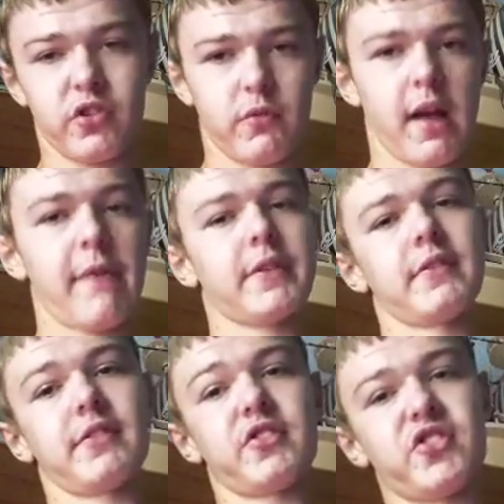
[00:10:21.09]
So we're
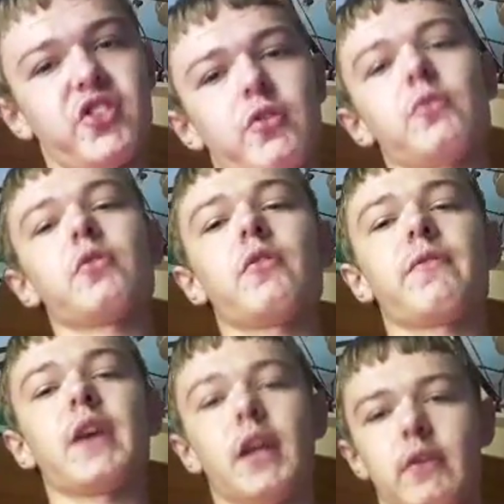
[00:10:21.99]
having two
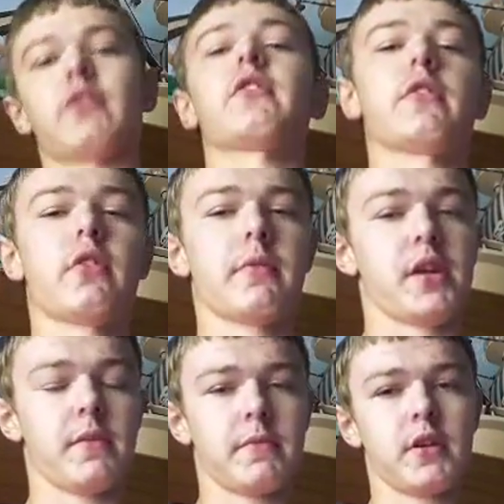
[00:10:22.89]
new things
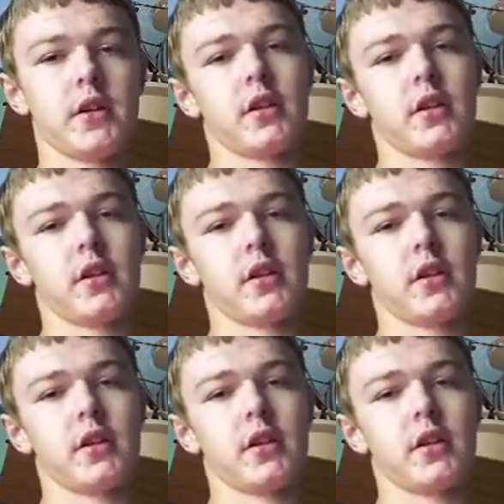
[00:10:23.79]
coming up.